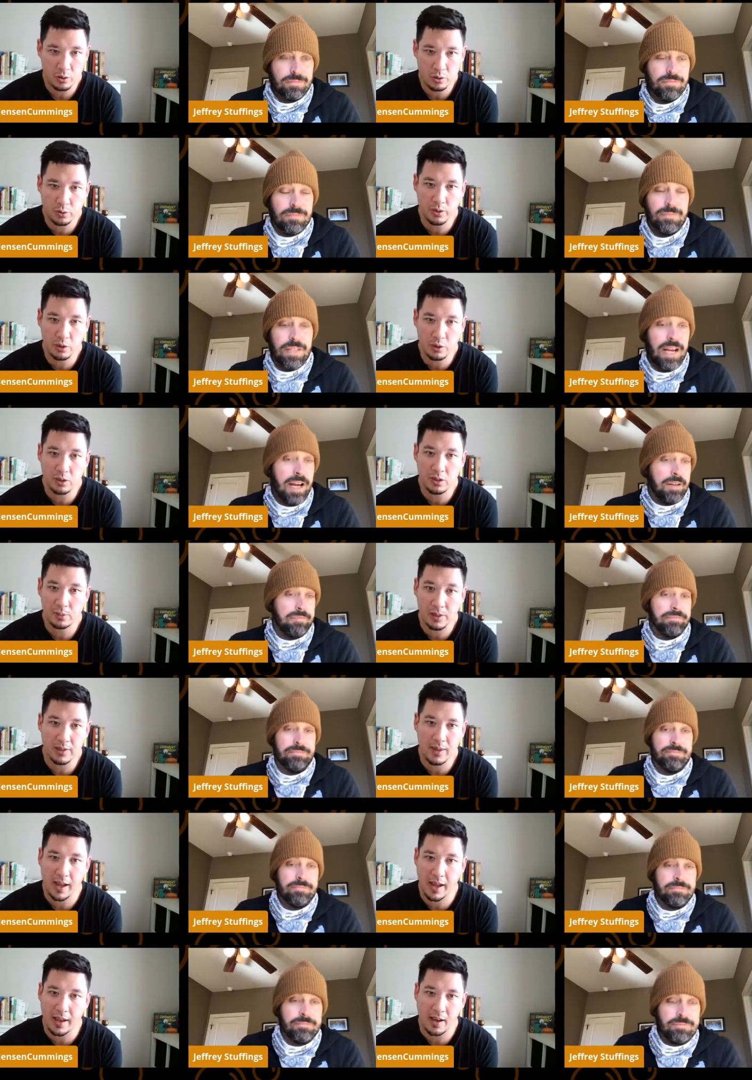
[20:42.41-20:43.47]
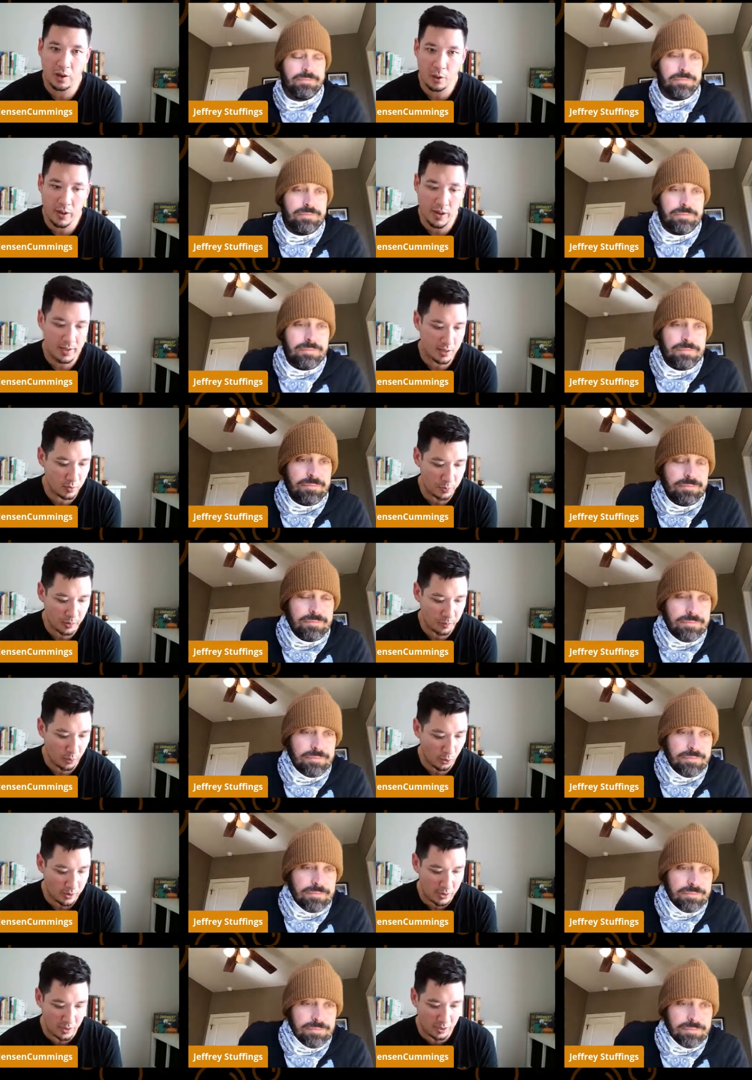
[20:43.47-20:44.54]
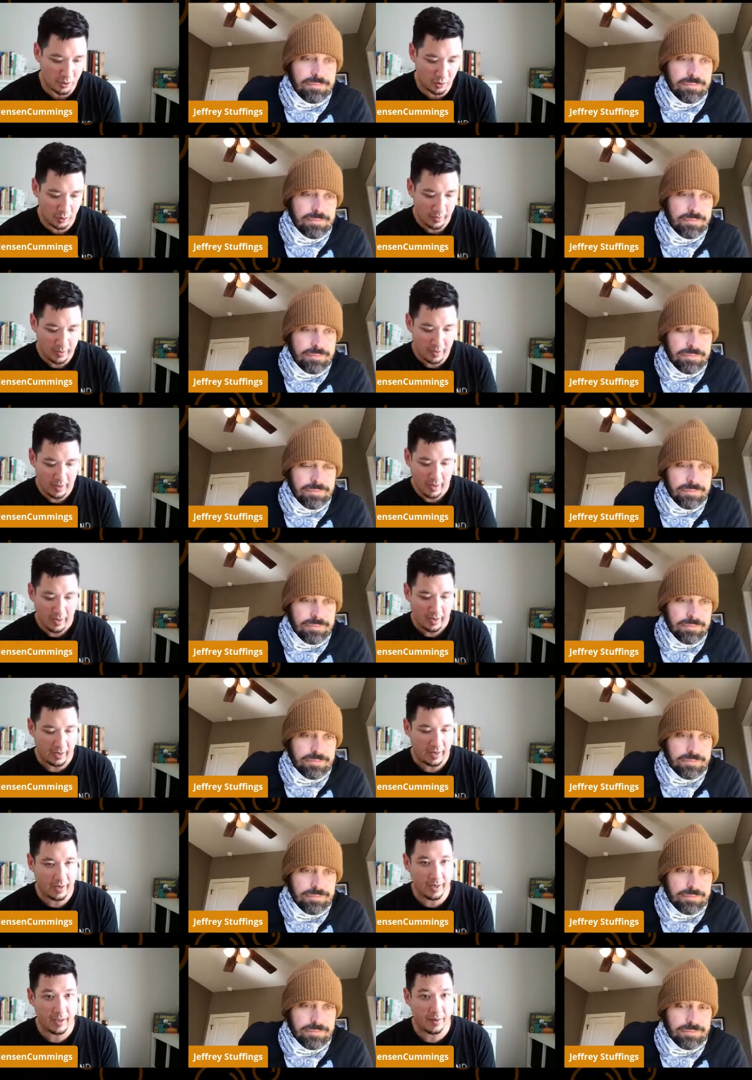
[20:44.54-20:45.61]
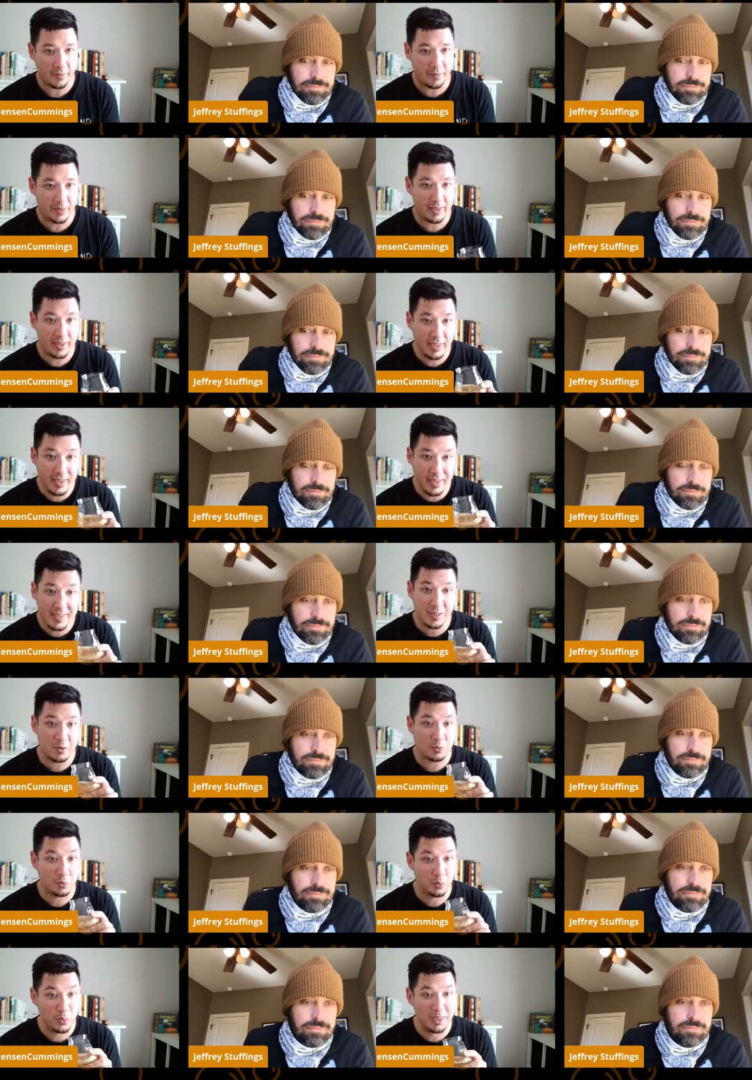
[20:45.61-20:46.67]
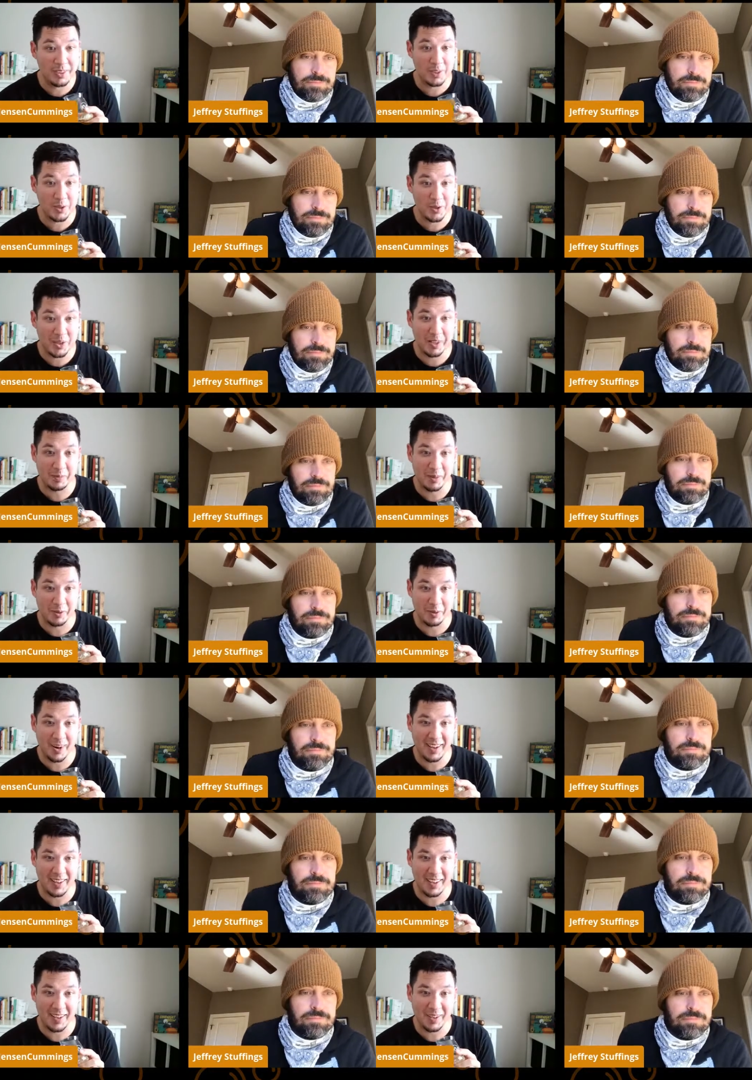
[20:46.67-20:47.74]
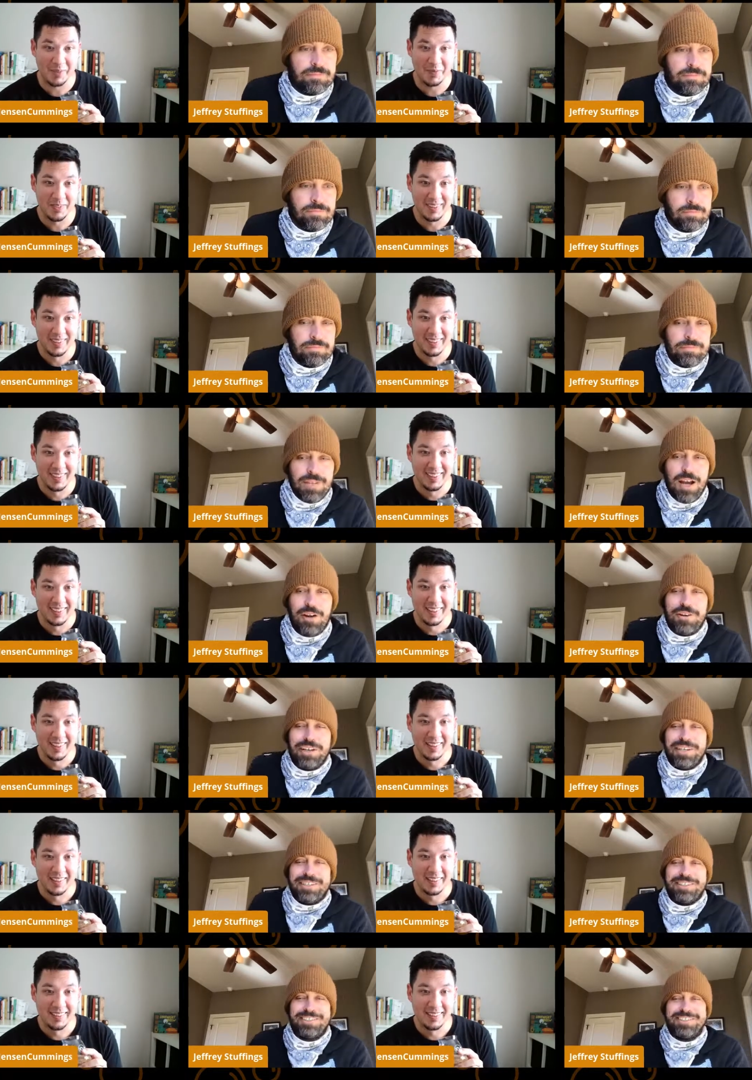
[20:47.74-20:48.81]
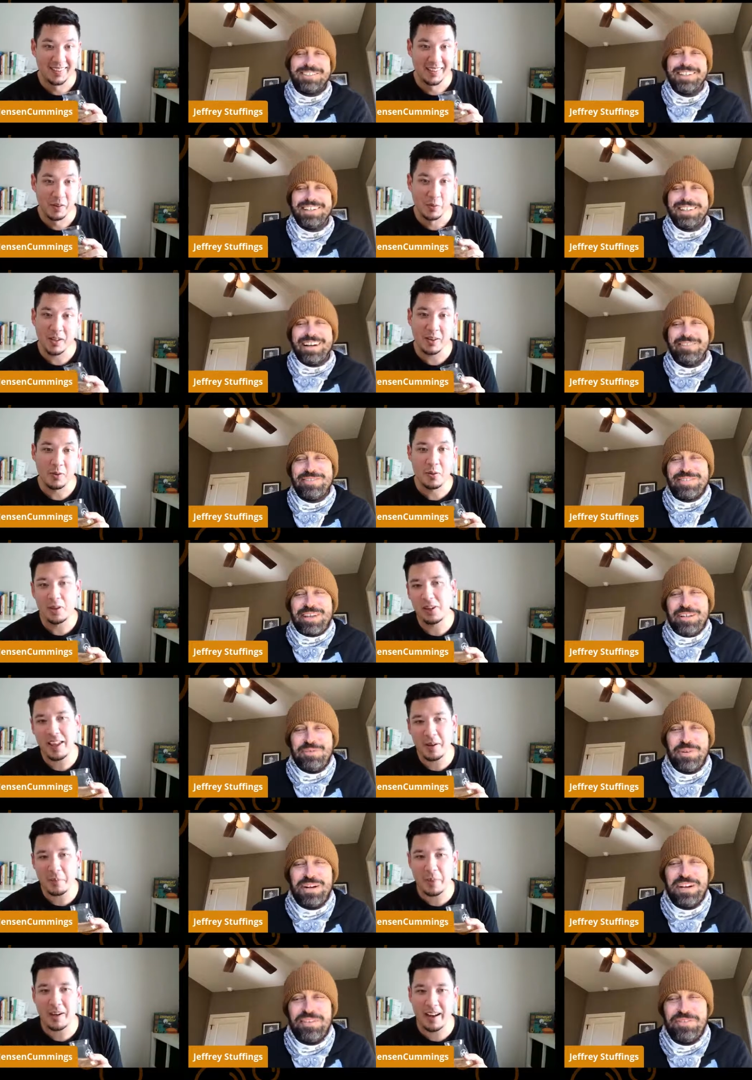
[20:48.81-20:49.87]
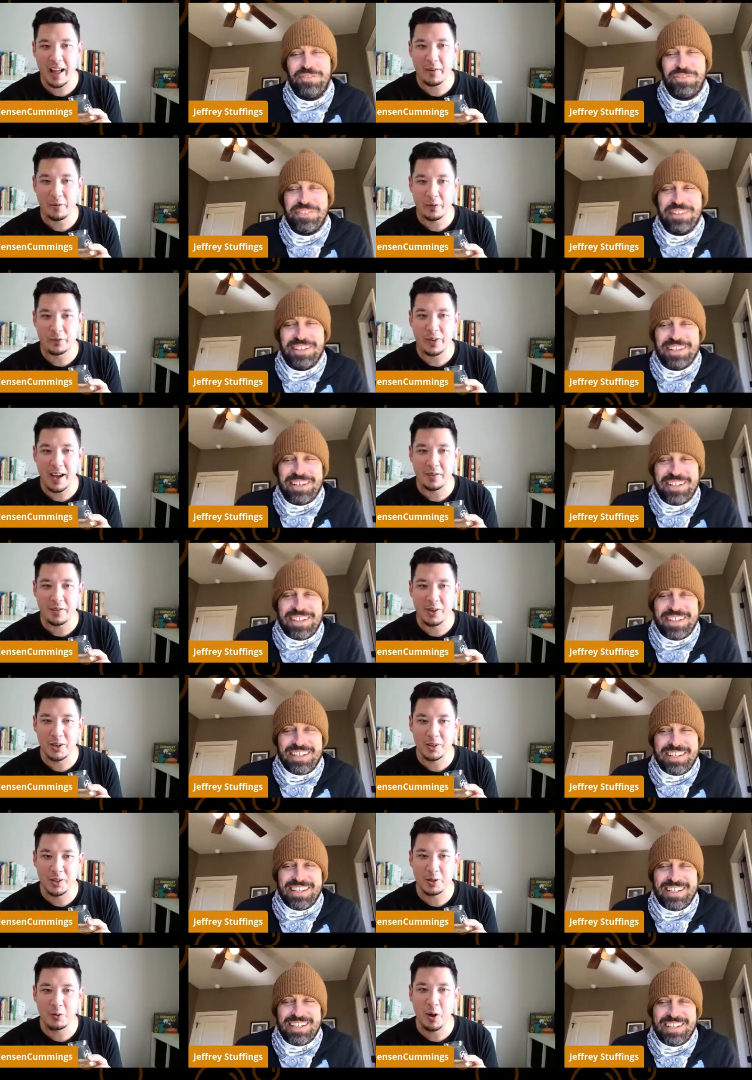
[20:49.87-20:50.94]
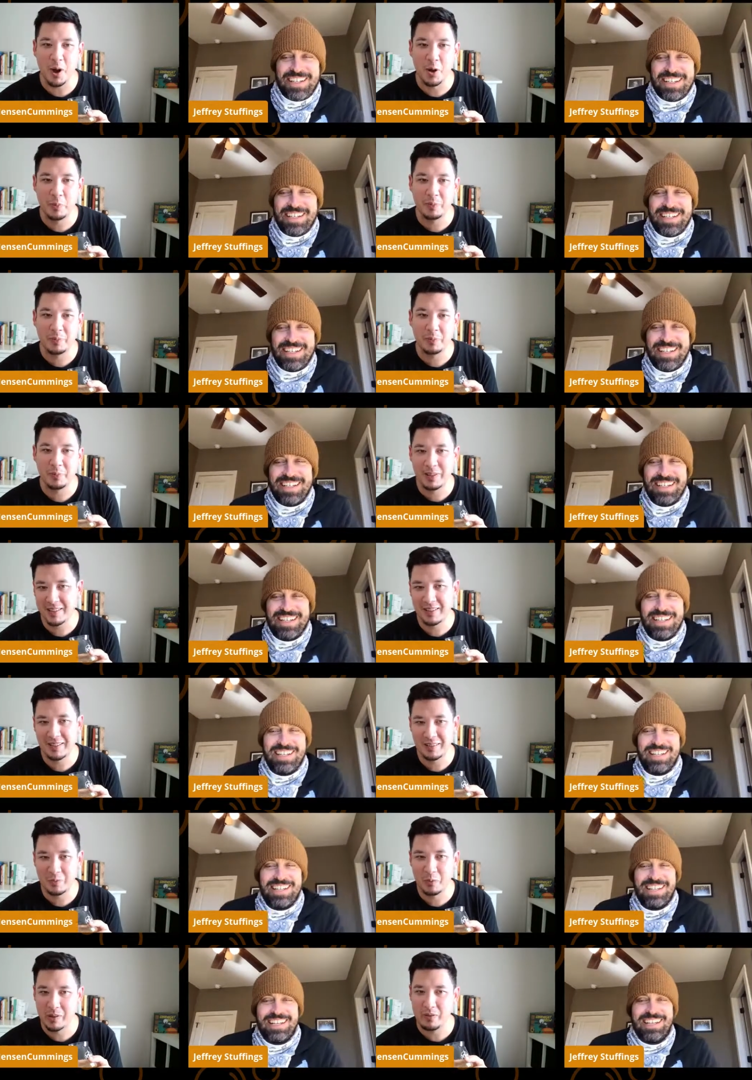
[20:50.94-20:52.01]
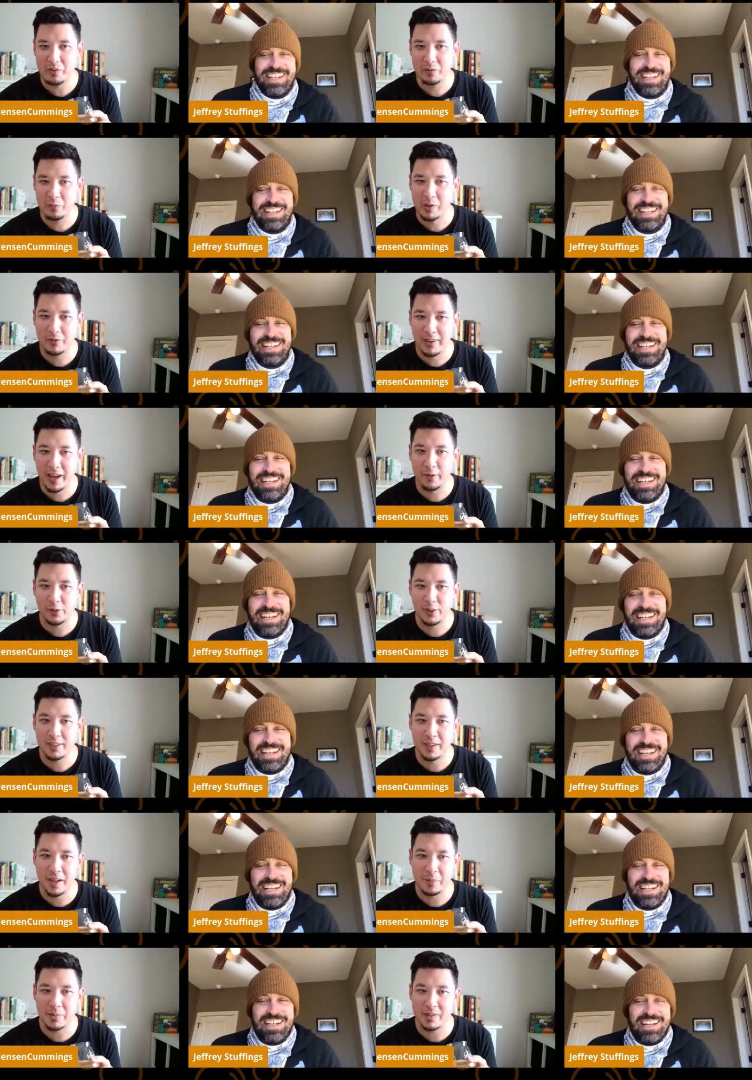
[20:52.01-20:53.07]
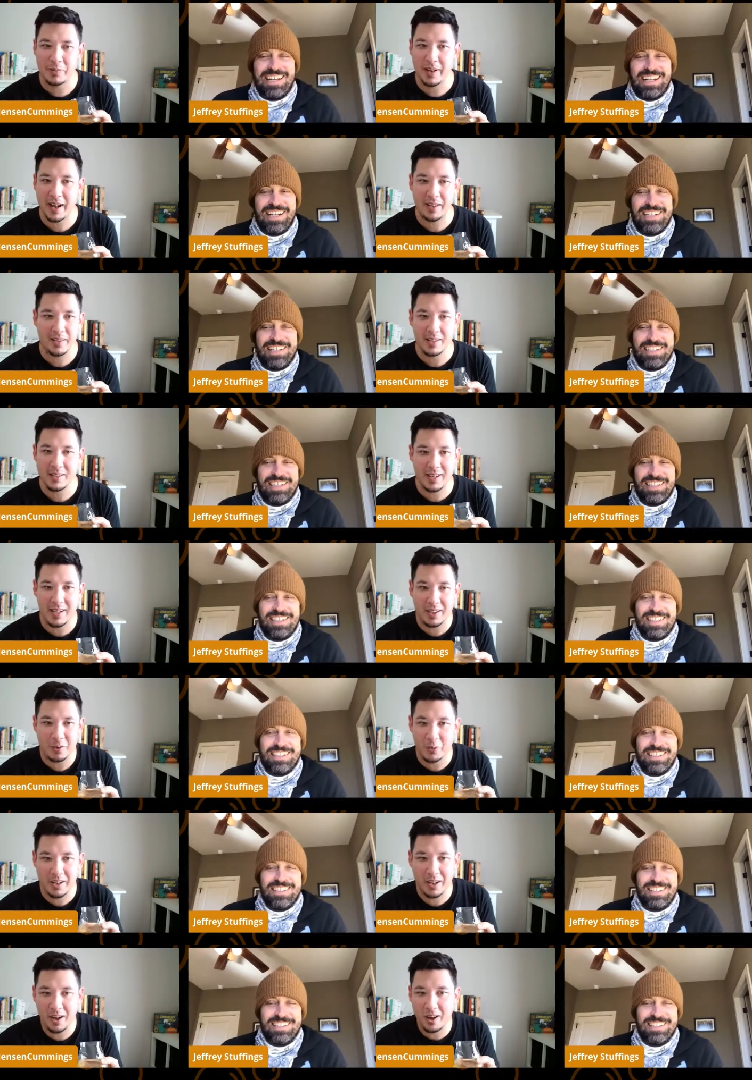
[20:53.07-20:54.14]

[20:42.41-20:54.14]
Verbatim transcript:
Speaker 1: truly, yeah. truly believe that. And I know that's super important to you. Uh, this is really drinkable right now.
Speaker 2: Oh, good, good. I was. You lay a beer
Speaker 1: down for five years. You hope, but we've we've definitely dumped some down the sink. We